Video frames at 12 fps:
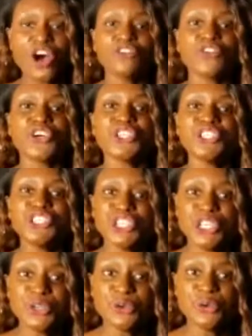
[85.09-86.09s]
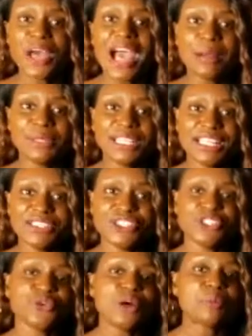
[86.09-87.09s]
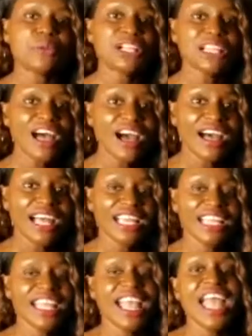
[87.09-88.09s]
for new applicants to apply